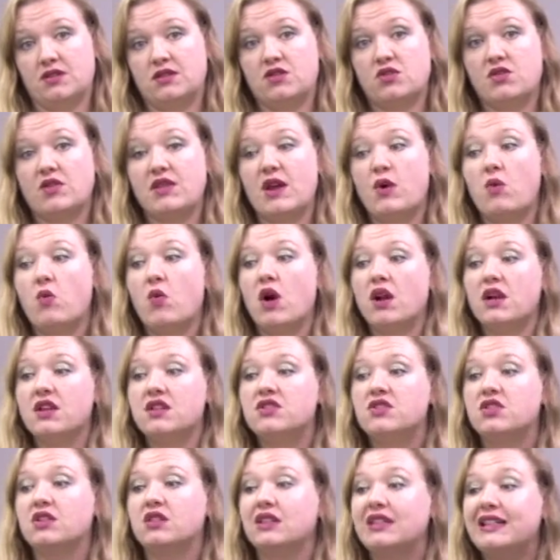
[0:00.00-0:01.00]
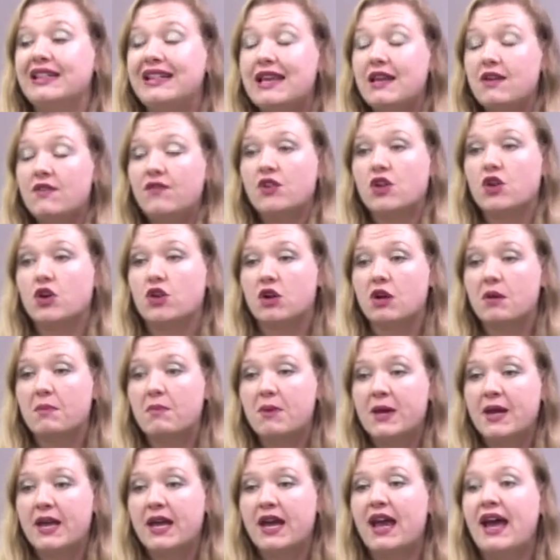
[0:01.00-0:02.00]
So they wanted to leave
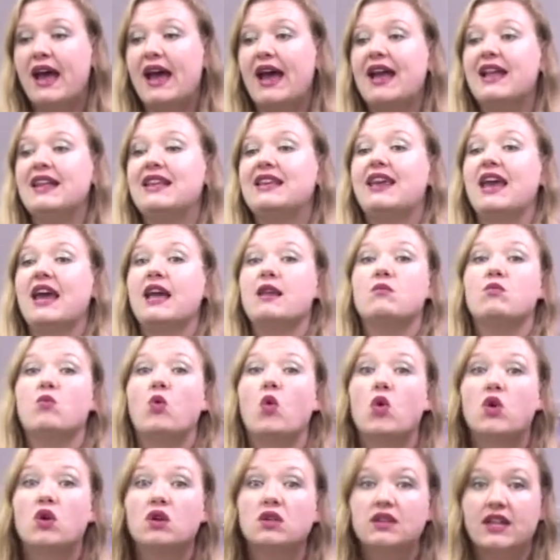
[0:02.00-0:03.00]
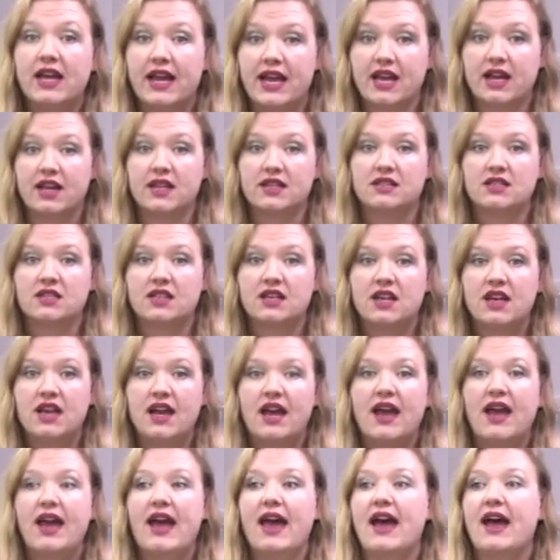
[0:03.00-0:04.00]
Europe and get more land
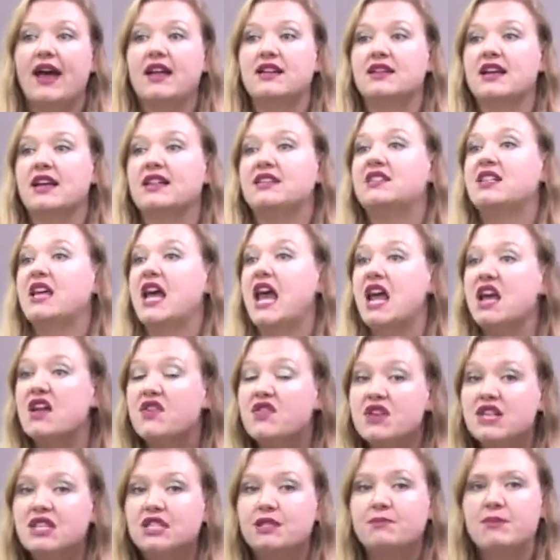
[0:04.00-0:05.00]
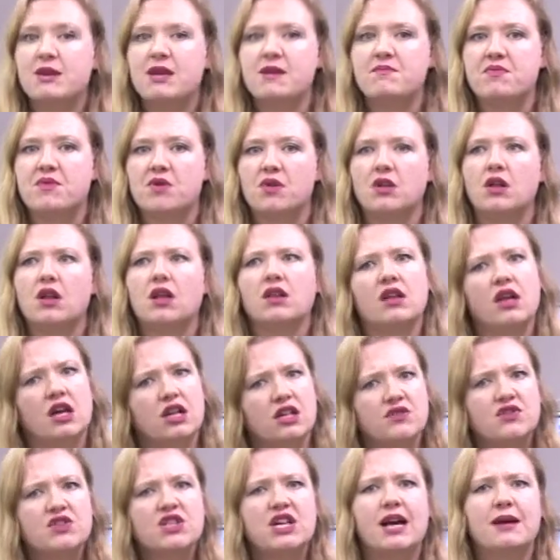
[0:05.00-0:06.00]
and take these people. A
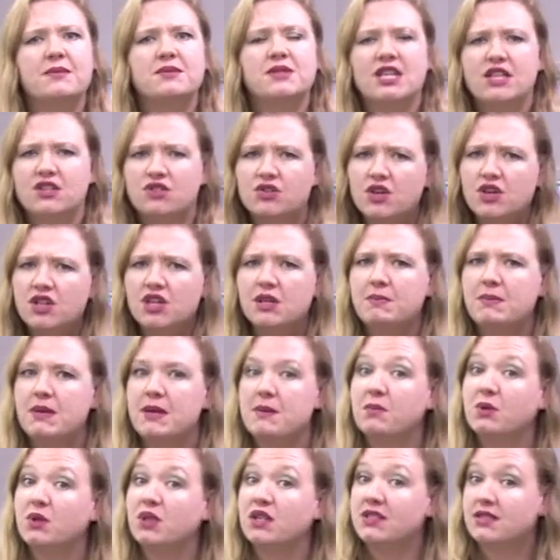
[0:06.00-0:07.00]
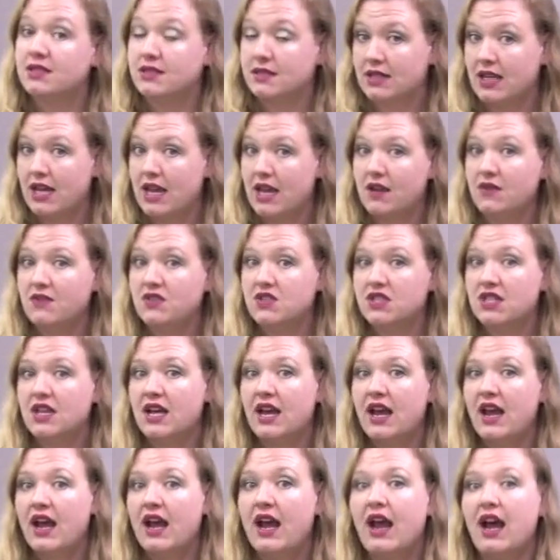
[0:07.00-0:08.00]
lot of times they took the people as slaves
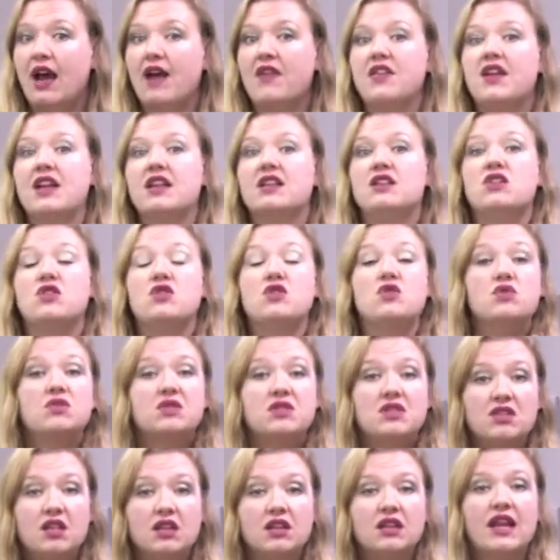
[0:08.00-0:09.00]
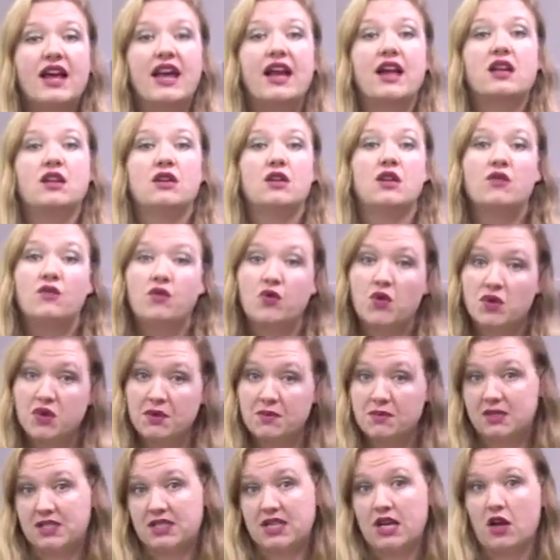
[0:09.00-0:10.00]
and then used the land for
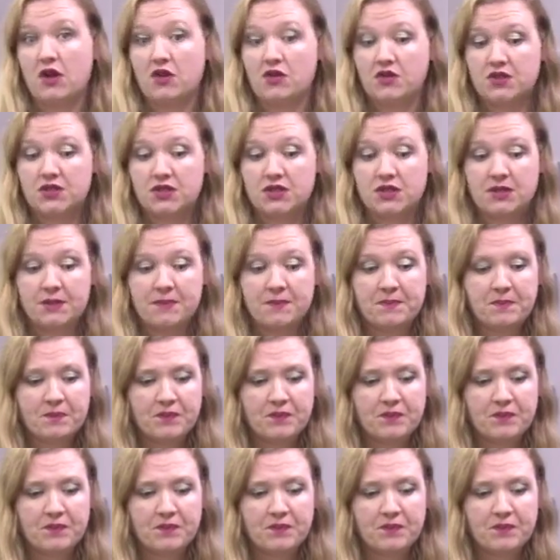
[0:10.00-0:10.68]
themselves.